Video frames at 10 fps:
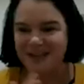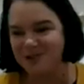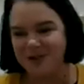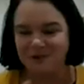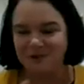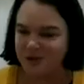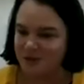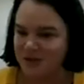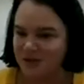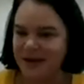or should be
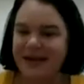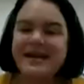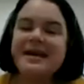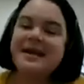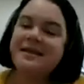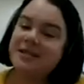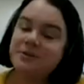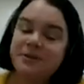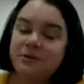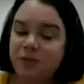doing. This was
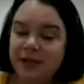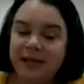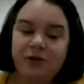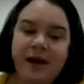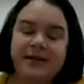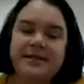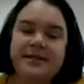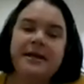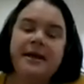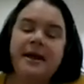a really great
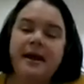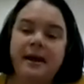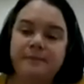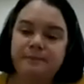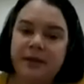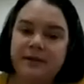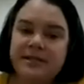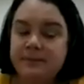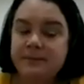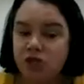
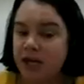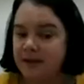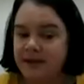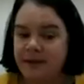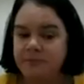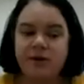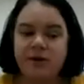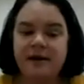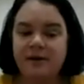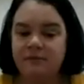tip sheet that they put
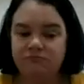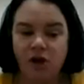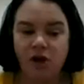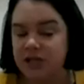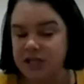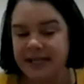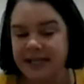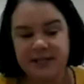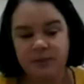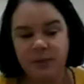out only just
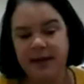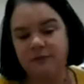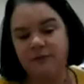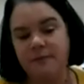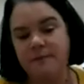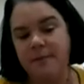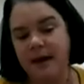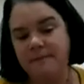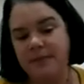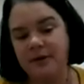last week from
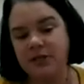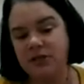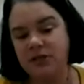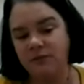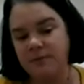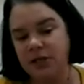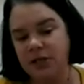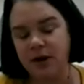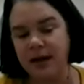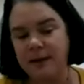the
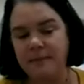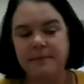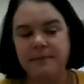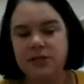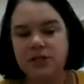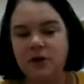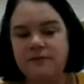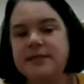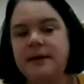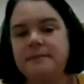Australian Public
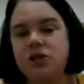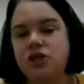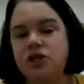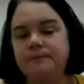Service Commission.